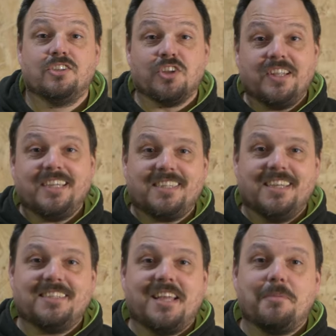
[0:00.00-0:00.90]
So this
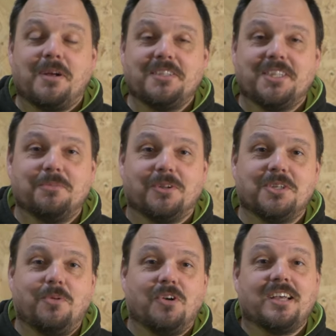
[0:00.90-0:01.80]
is the Apprentice
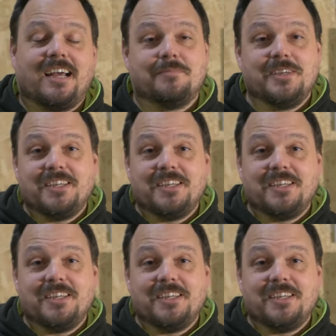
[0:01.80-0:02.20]
One-to-One Academy.